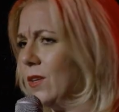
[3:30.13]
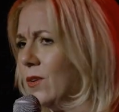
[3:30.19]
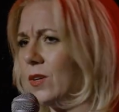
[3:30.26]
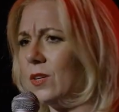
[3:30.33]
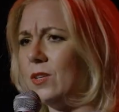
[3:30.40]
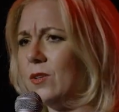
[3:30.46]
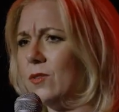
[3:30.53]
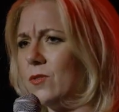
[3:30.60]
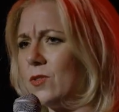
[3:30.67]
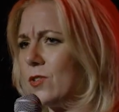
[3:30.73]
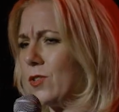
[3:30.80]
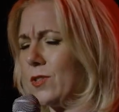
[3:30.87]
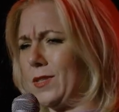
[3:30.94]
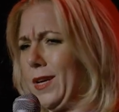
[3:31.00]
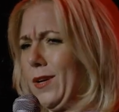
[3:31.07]
You can use
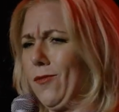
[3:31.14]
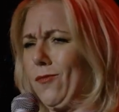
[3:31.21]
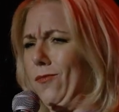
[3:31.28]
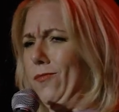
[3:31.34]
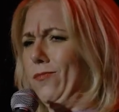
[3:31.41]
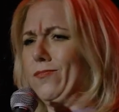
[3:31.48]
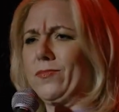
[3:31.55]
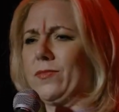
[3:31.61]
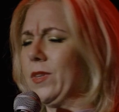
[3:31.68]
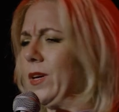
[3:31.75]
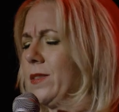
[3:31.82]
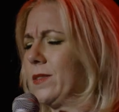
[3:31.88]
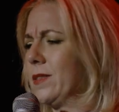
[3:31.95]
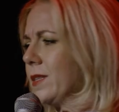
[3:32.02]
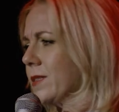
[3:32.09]
just
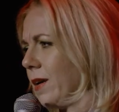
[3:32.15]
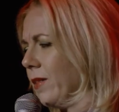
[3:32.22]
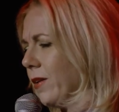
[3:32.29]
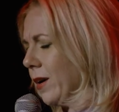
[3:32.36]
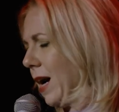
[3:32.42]
this other